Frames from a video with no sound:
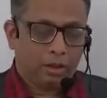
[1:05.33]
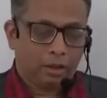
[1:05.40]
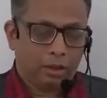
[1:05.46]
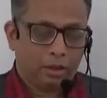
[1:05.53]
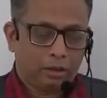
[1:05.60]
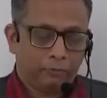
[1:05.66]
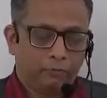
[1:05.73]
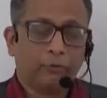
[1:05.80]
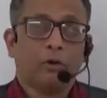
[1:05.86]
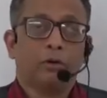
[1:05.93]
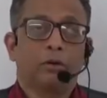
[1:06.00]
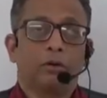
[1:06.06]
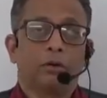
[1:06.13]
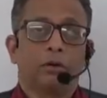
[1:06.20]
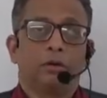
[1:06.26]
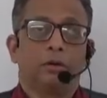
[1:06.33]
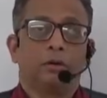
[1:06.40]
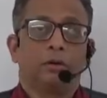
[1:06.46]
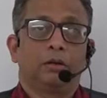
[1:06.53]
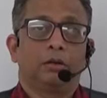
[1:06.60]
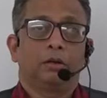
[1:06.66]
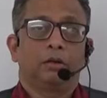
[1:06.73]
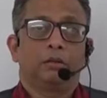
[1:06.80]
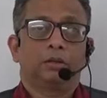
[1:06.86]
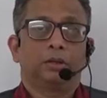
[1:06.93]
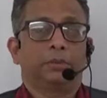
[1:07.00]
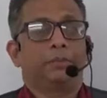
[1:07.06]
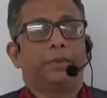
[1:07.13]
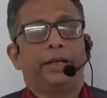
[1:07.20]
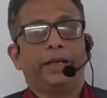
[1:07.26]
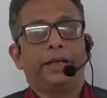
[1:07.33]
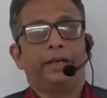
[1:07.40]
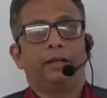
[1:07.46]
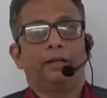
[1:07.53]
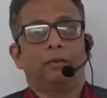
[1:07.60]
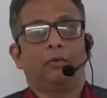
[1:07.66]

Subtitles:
for separating